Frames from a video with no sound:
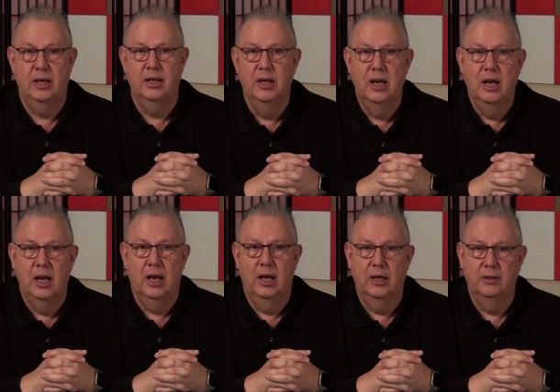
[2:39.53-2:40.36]
And
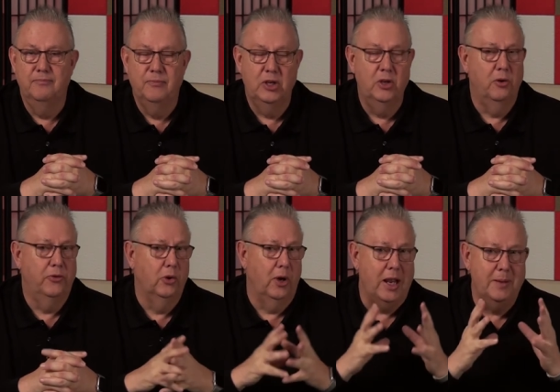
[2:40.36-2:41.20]
uh, you know, if
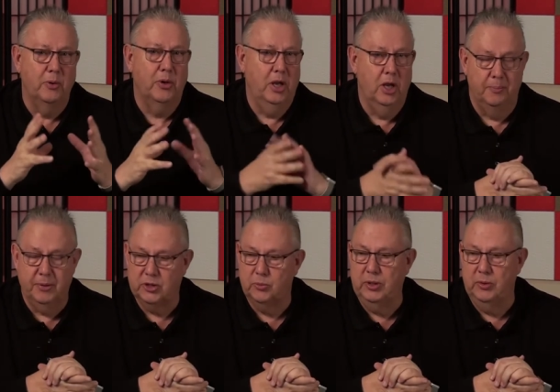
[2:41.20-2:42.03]
you're able to help
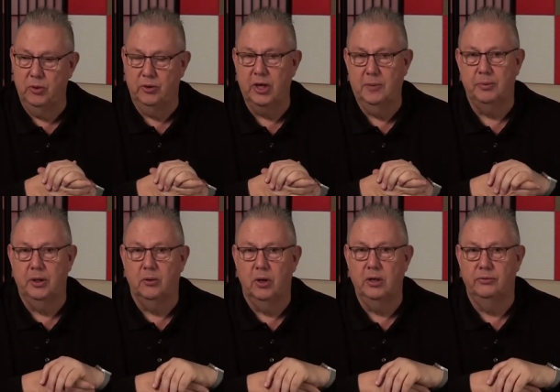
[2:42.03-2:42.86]
us, we, are deeply
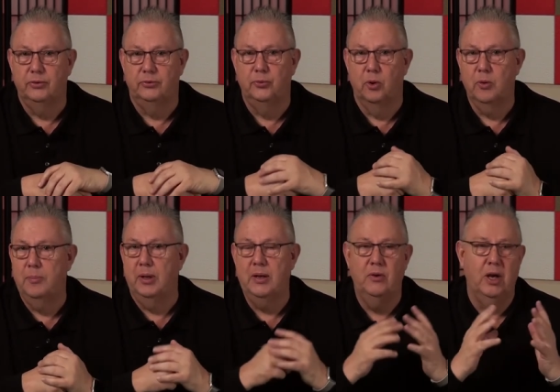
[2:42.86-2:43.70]
grateful for it. We
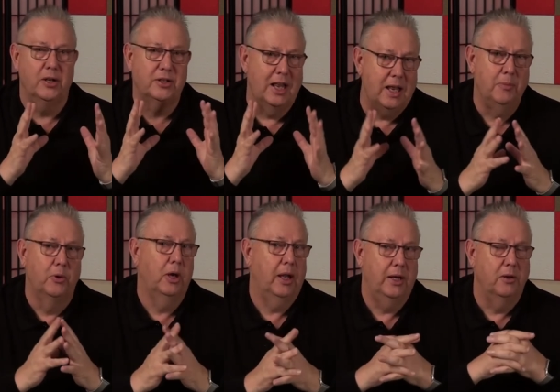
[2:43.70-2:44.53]
believe God's
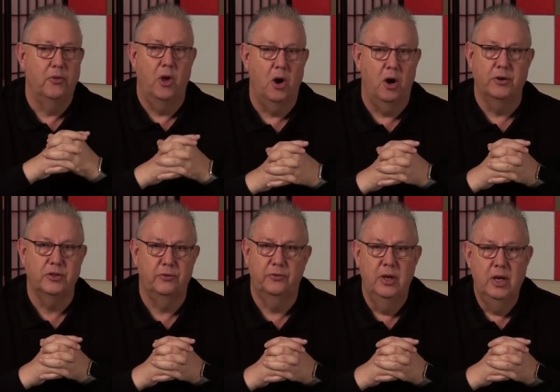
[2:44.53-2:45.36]
able to lay it on the
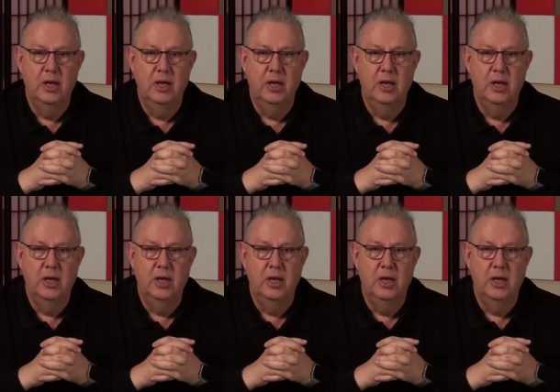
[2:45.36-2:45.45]
hearts of